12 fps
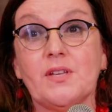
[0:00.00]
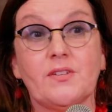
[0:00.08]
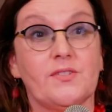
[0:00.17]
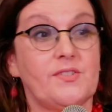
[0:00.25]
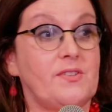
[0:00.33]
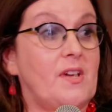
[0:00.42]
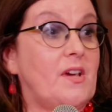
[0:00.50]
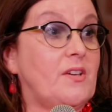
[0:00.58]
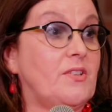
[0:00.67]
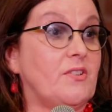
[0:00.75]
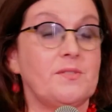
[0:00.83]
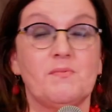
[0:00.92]
because
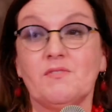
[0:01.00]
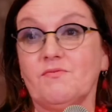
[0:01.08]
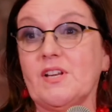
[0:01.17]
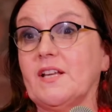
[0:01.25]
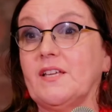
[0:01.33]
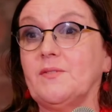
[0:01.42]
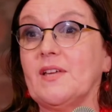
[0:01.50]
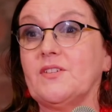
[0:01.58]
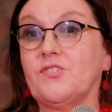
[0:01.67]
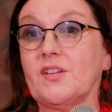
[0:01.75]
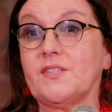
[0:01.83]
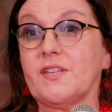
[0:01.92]
you got to meet really
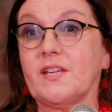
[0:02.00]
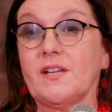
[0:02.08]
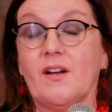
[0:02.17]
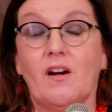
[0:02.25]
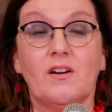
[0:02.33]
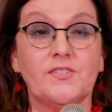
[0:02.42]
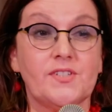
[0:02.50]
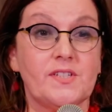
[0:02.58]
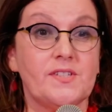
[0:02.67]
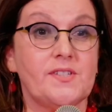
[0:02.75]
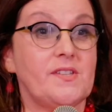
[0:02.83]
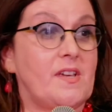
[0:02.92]
interesting
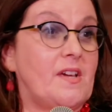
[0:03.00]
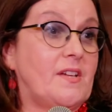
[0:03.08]
artists,